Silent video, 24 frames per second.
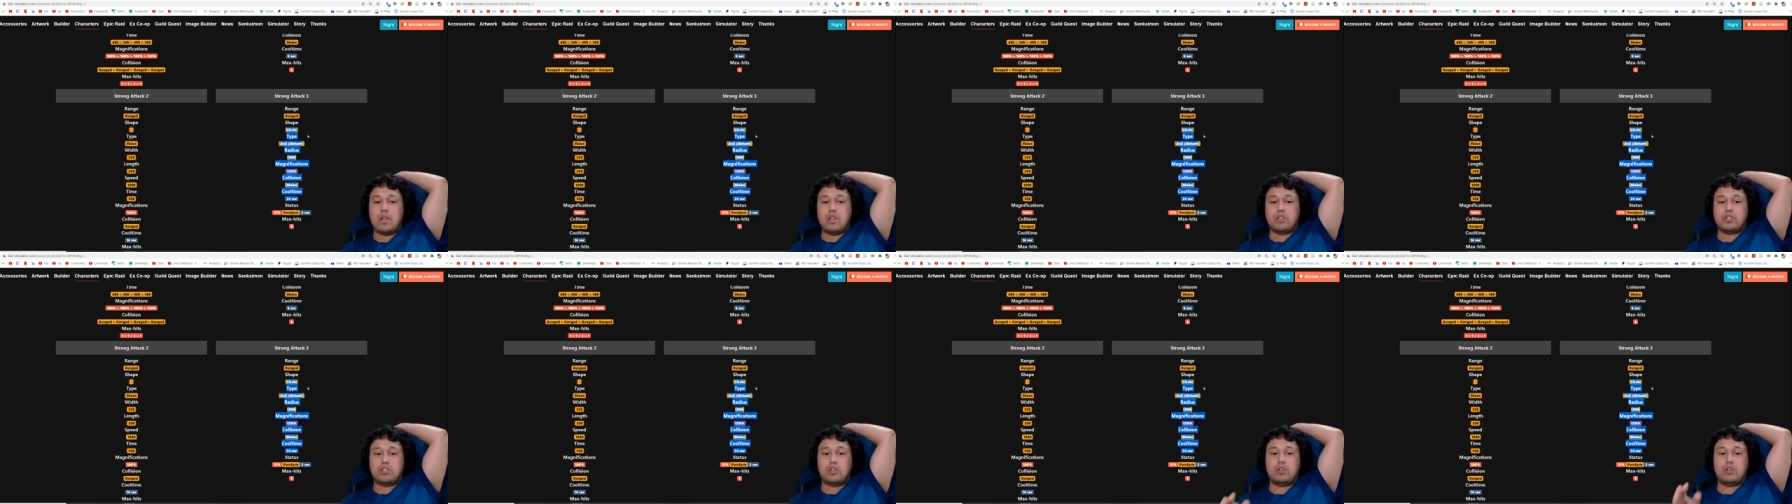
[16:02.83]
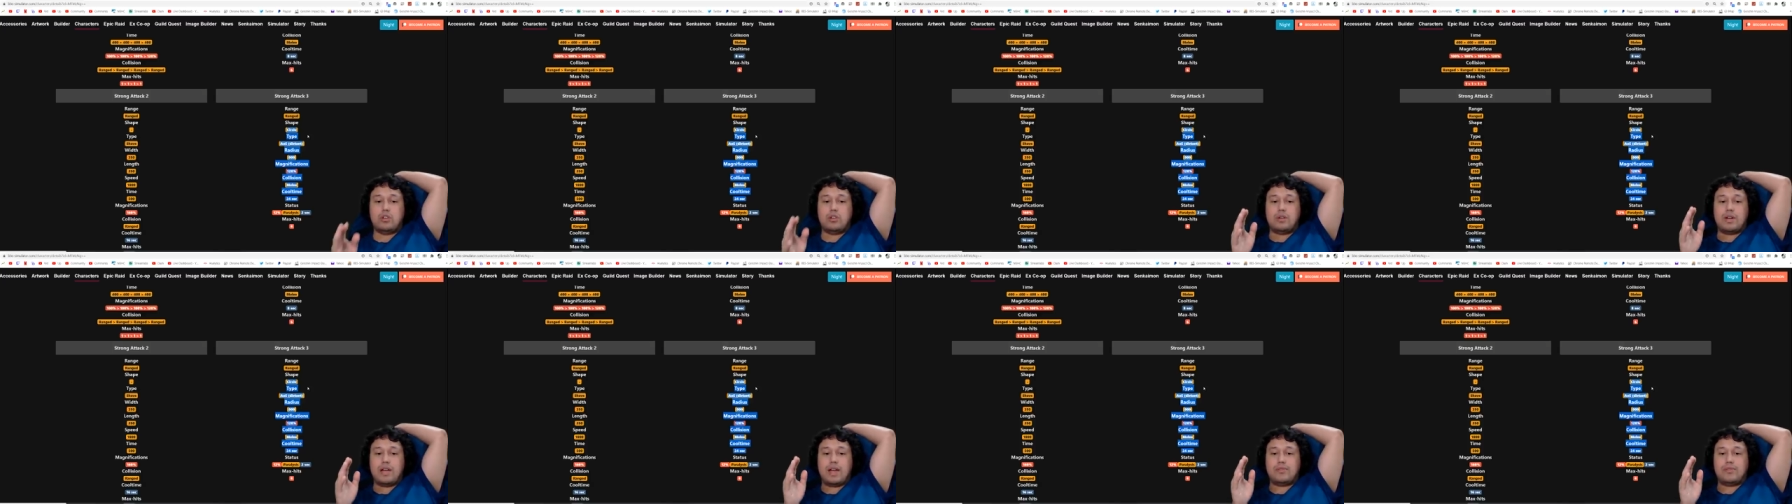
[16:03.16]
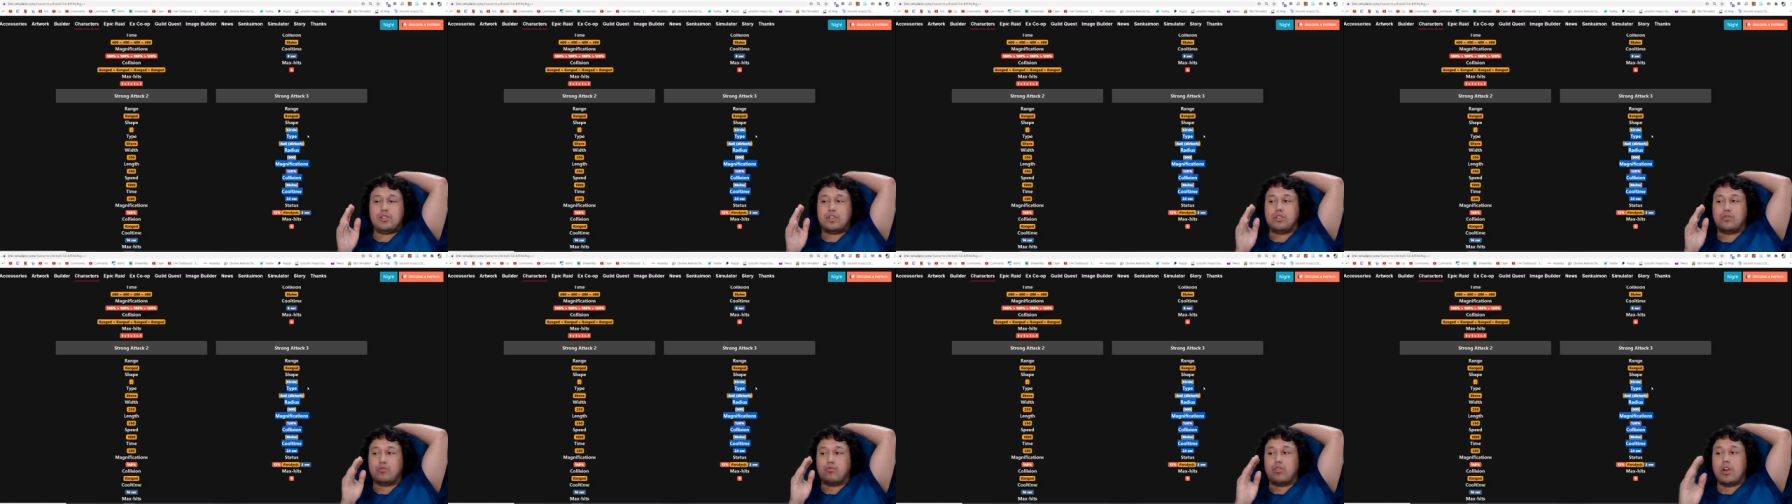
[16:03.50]
so you don't have
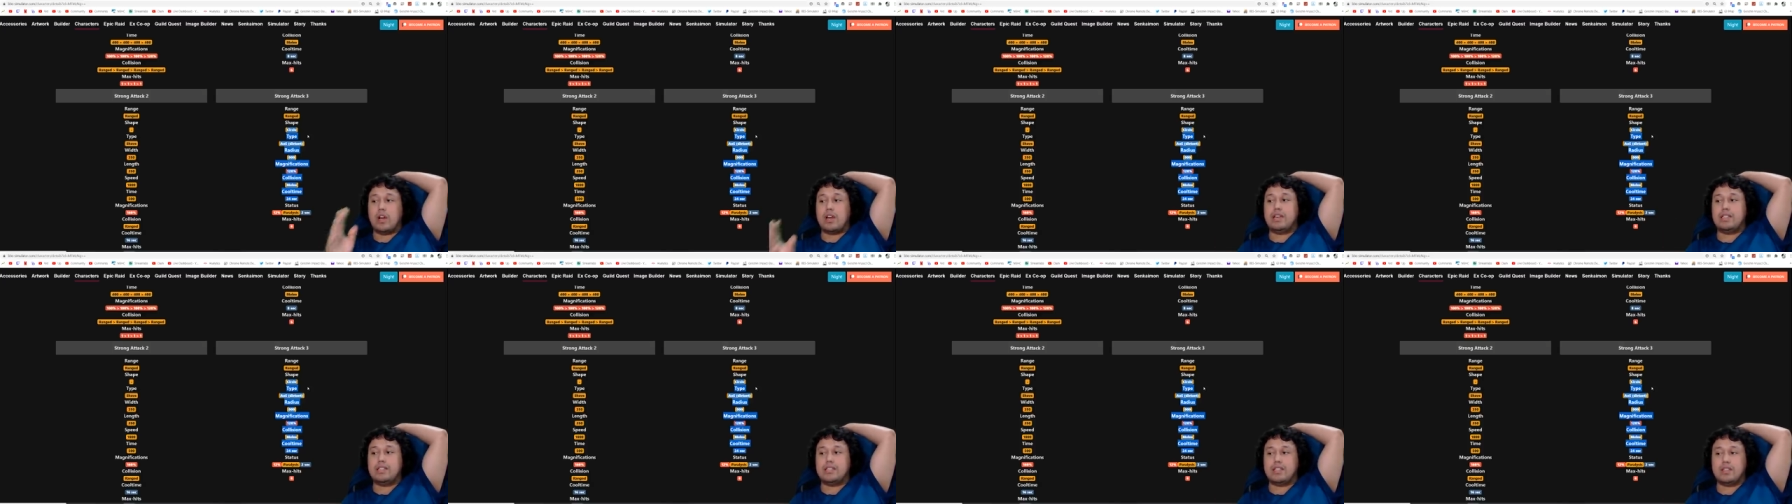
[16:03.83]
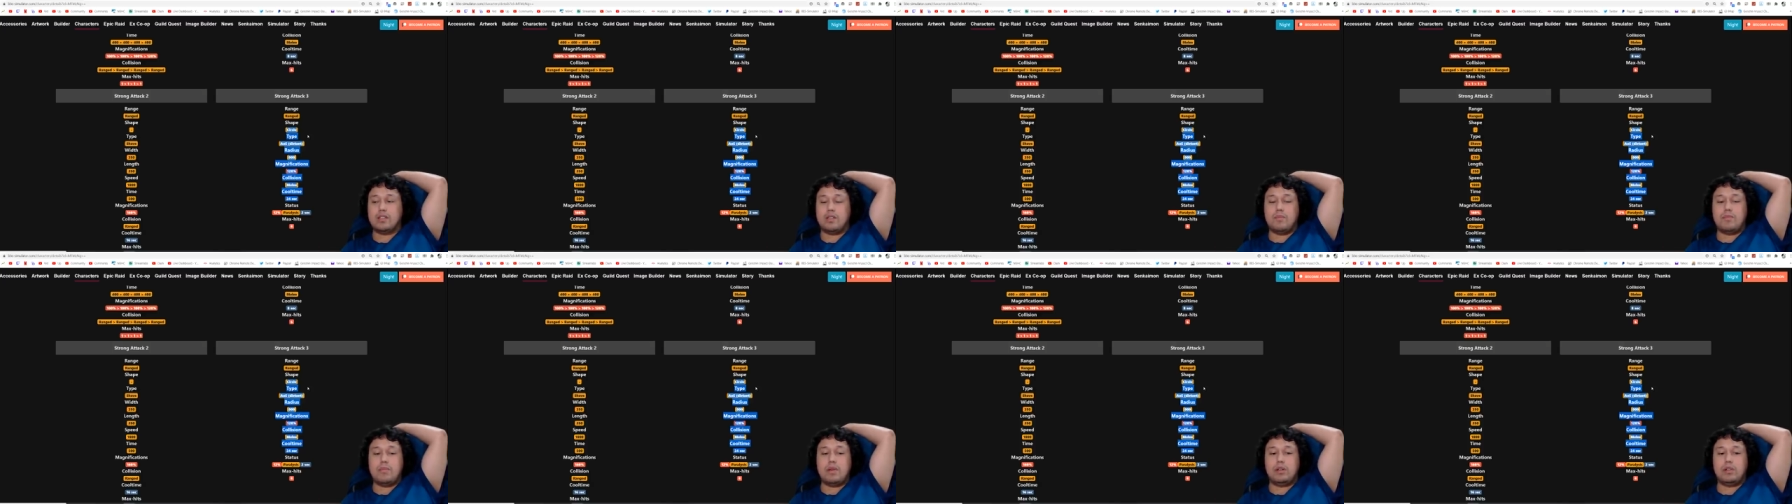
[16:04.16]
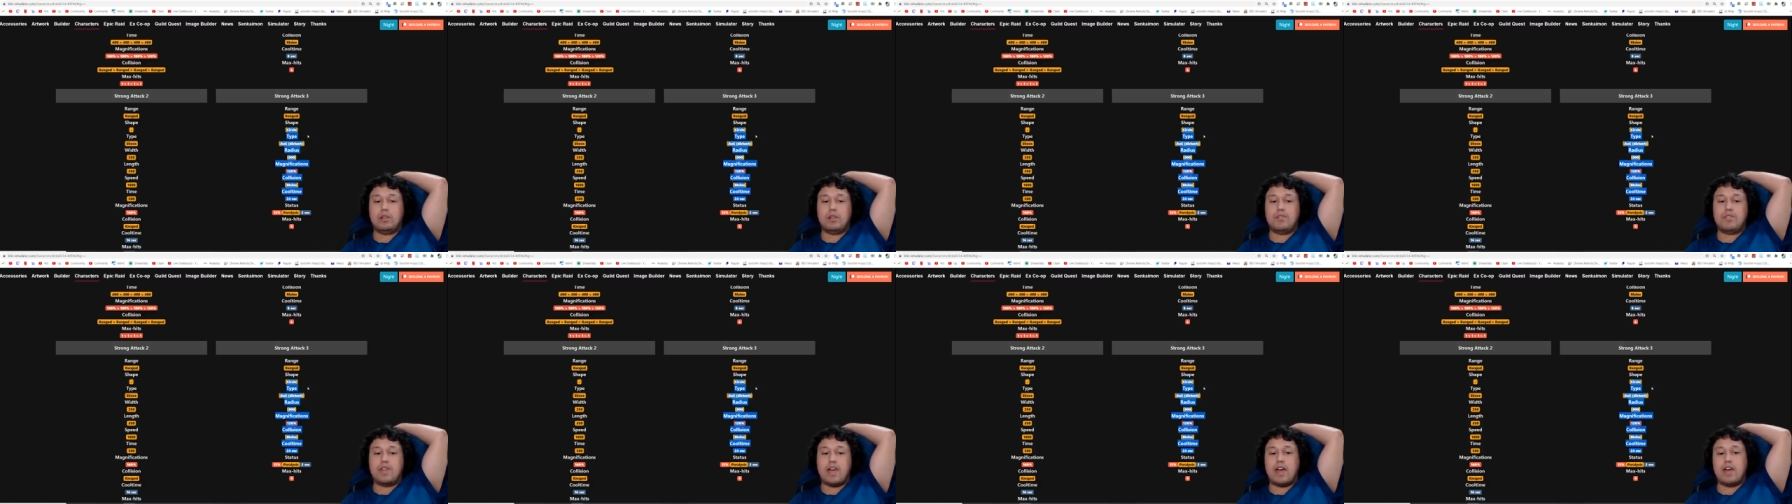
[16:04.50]
to run into the
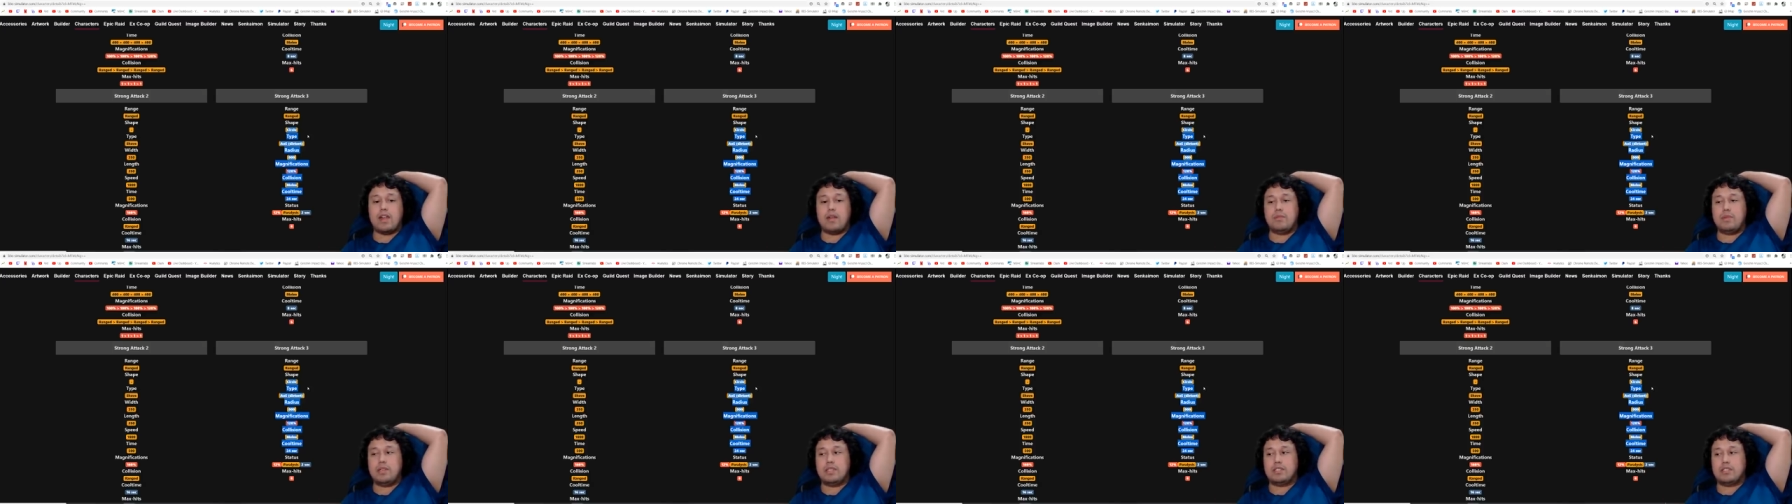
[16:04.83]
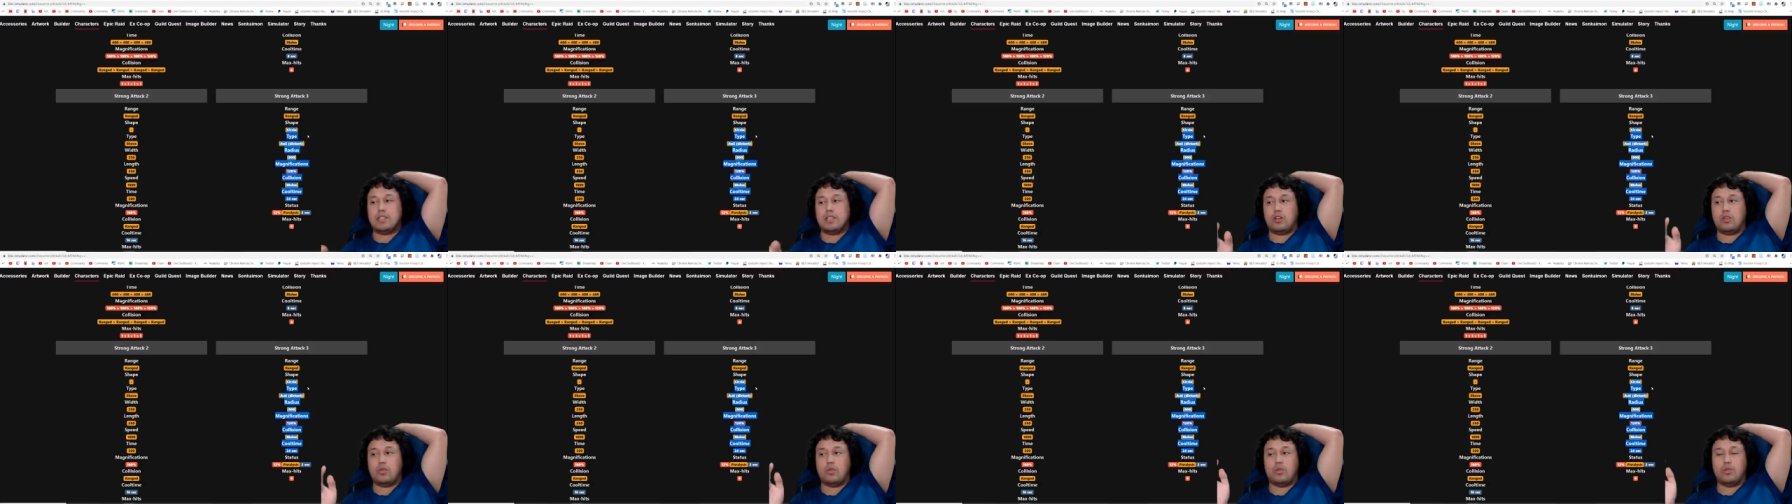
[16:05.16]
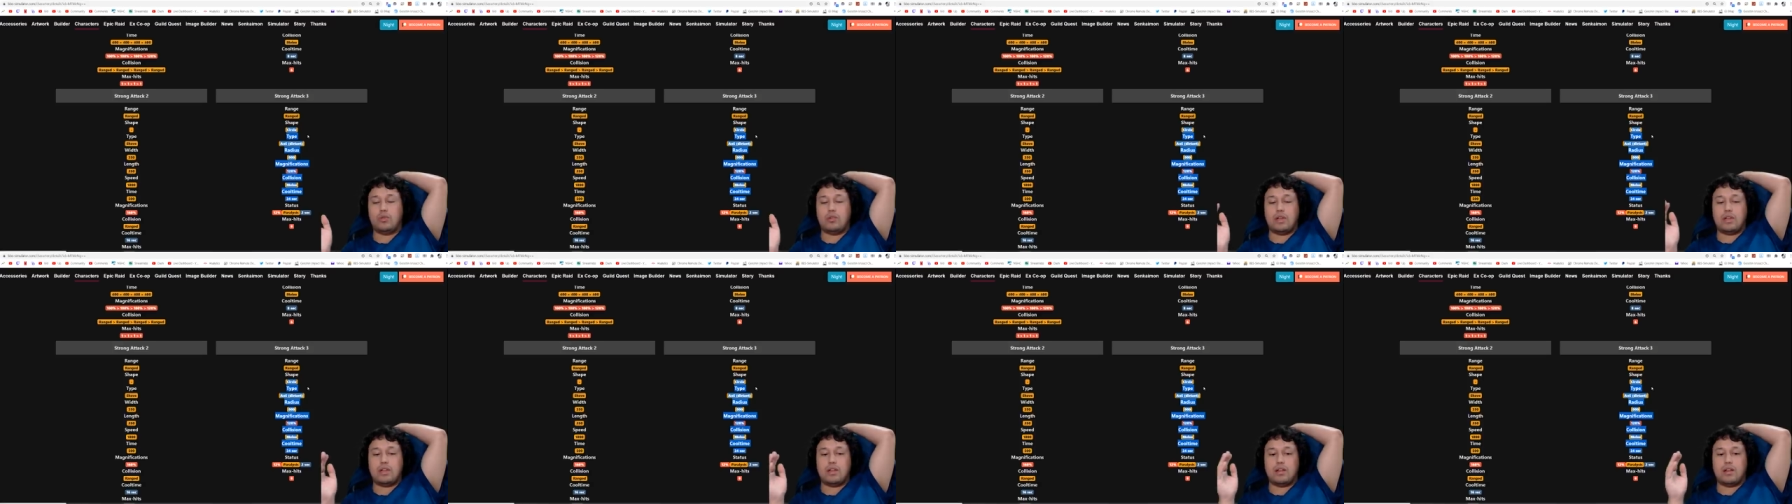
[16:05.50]
middle of the enemies to
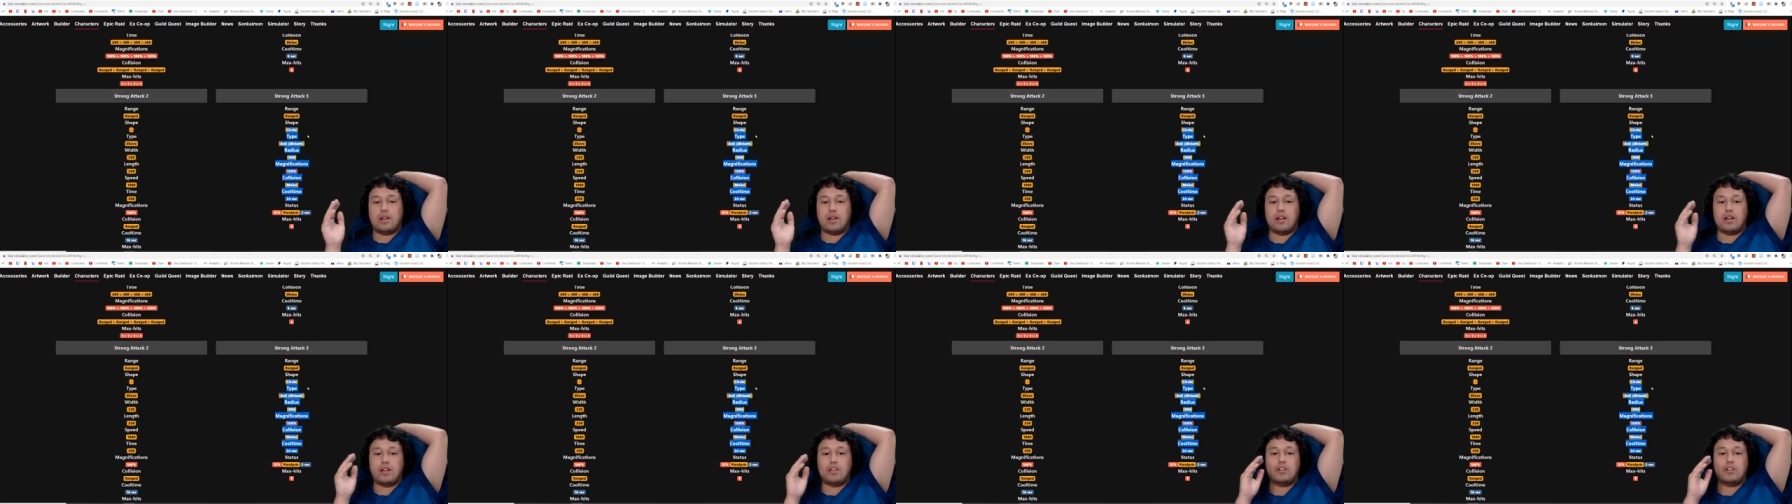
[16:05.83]
do uh,